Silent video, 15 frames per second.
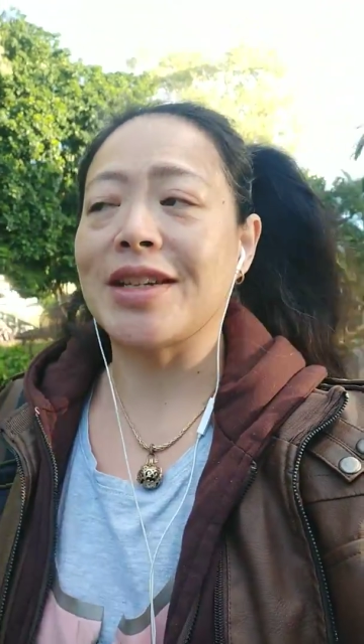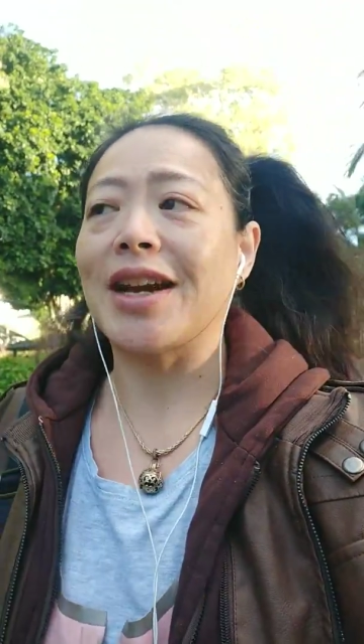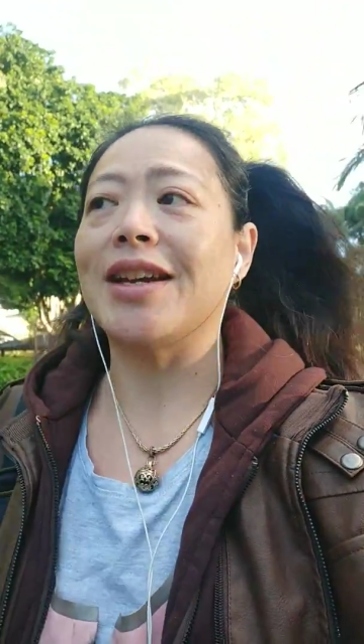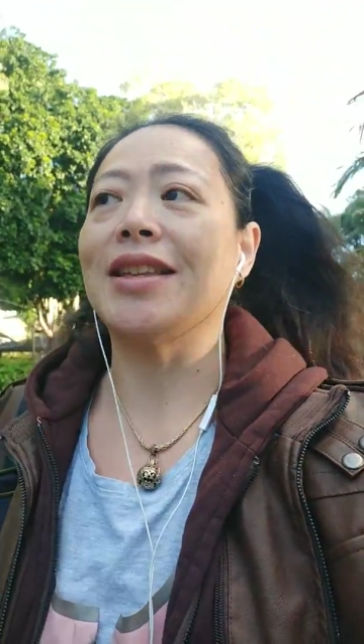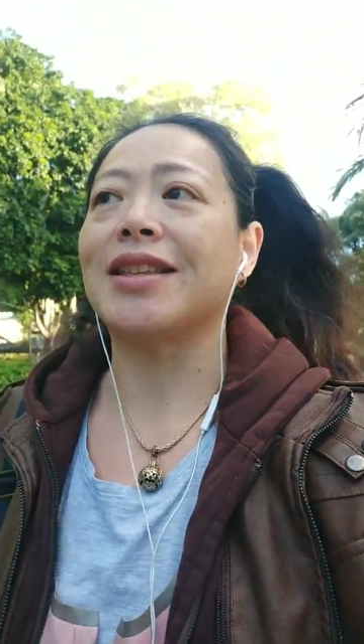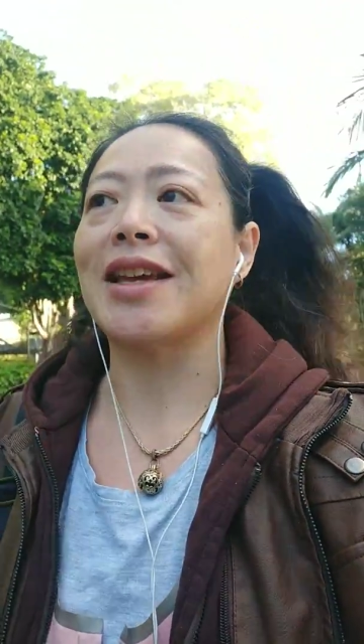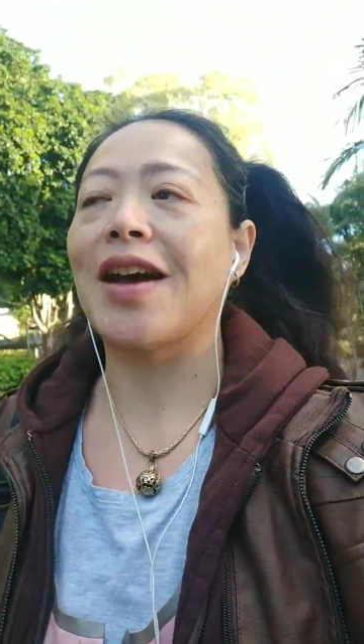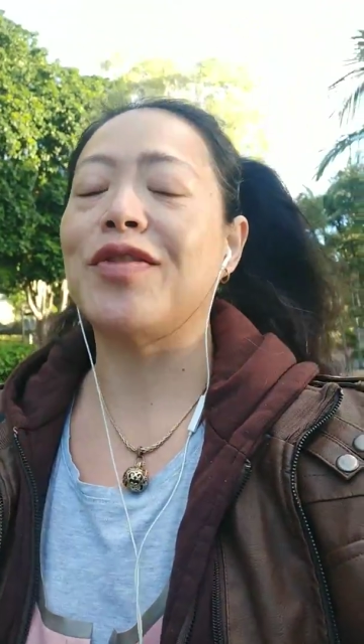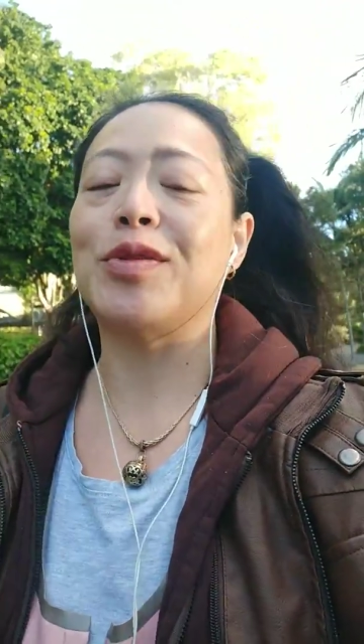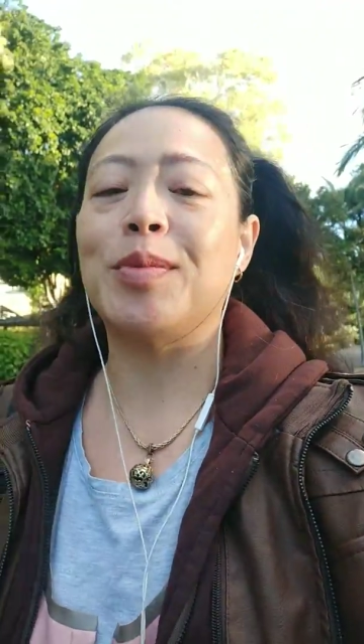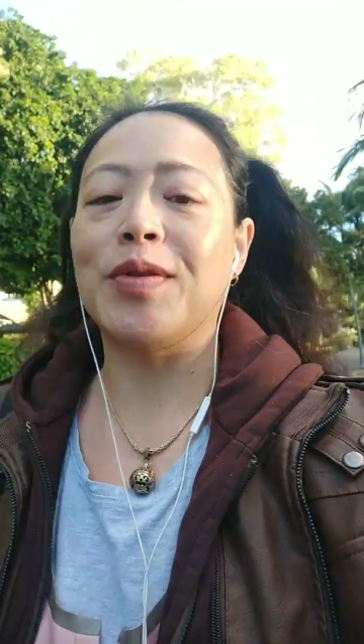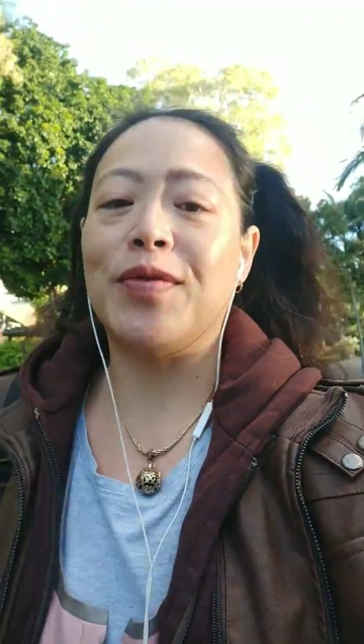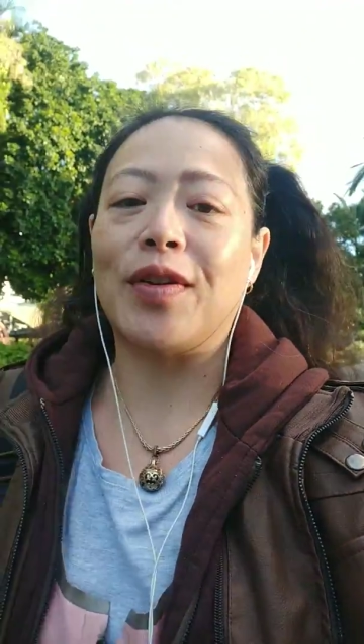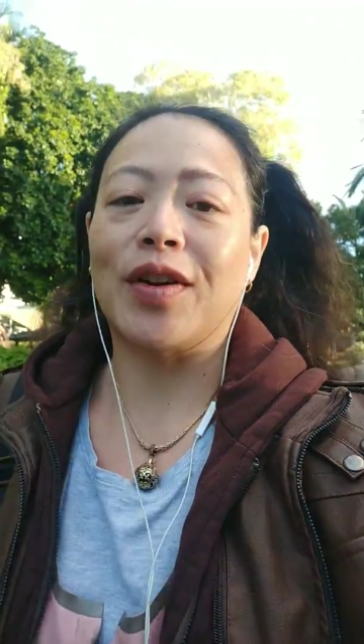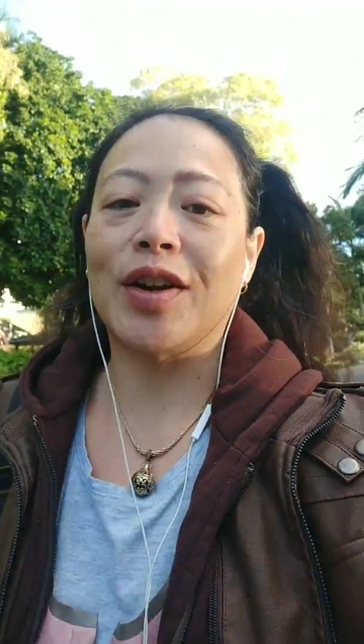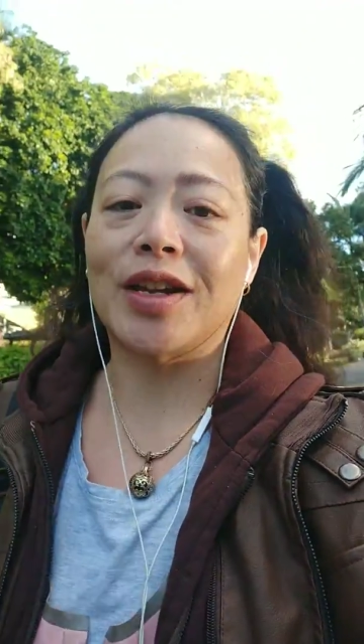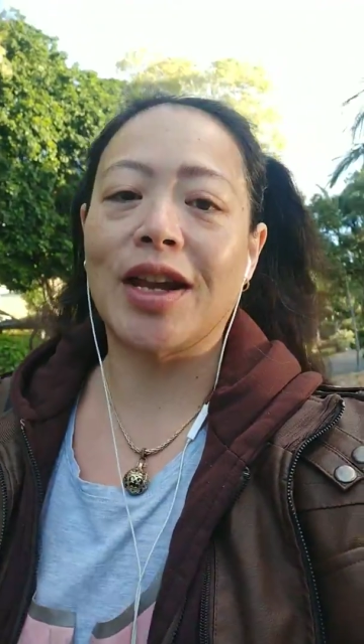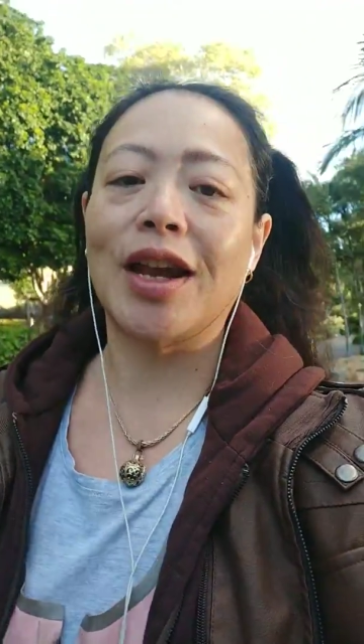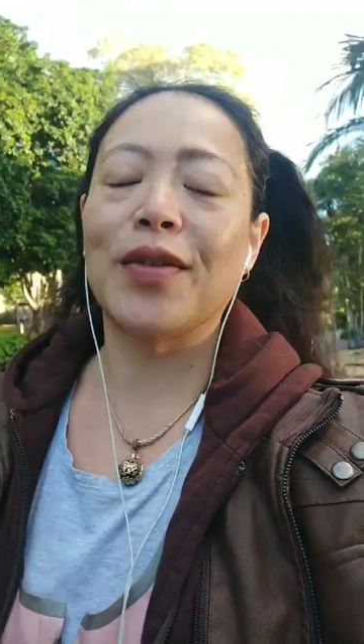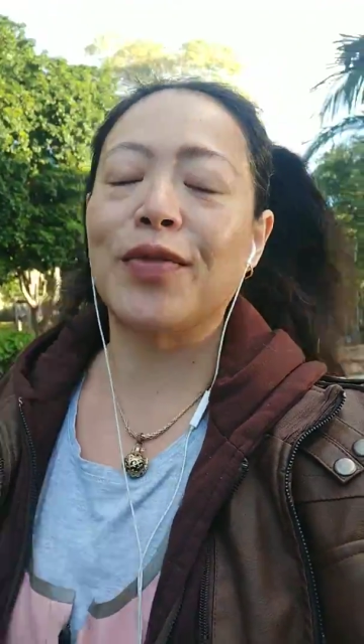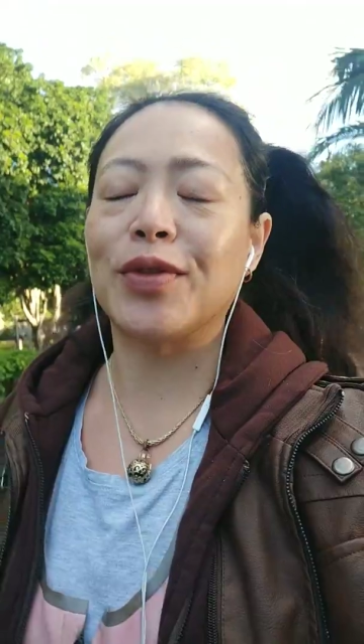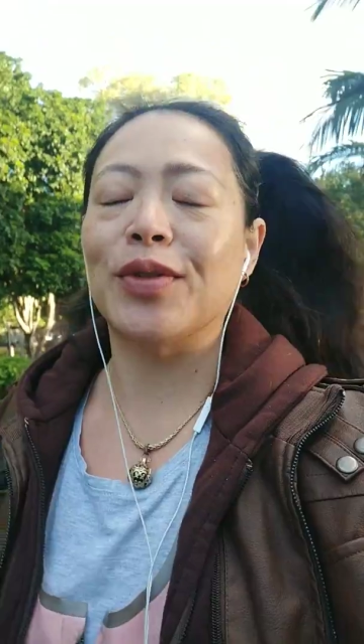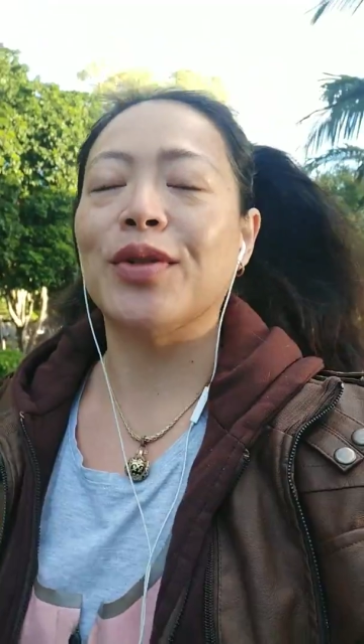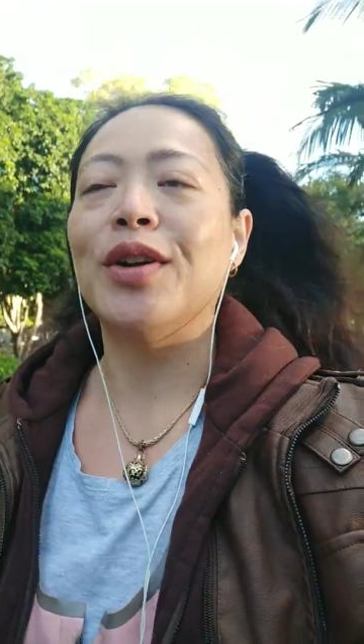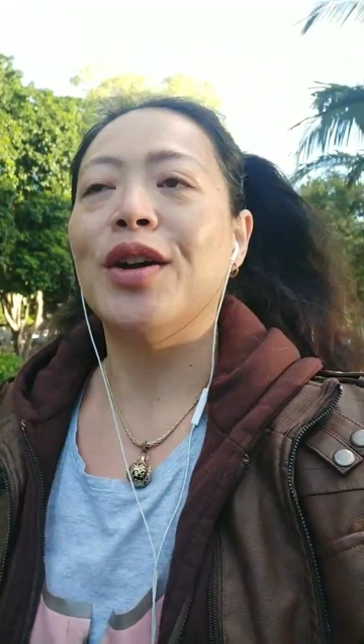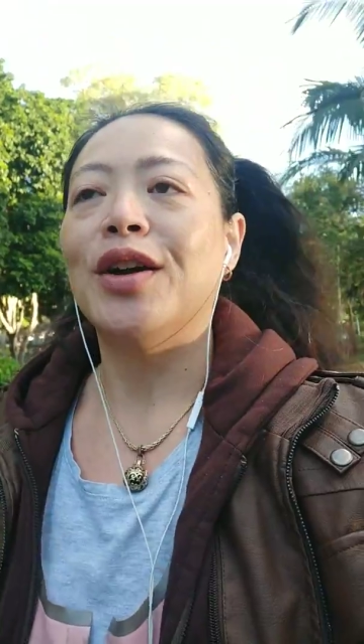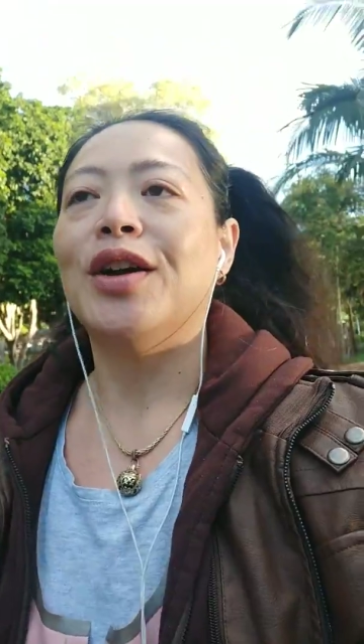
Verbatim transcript: day that they have to be very careful